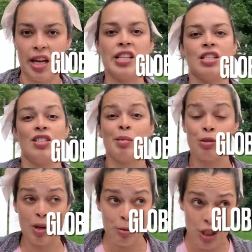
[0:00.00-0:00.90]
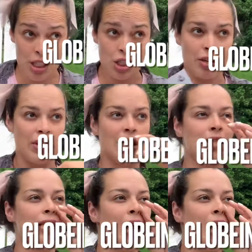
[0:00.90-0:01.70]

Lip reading: It's a subscription service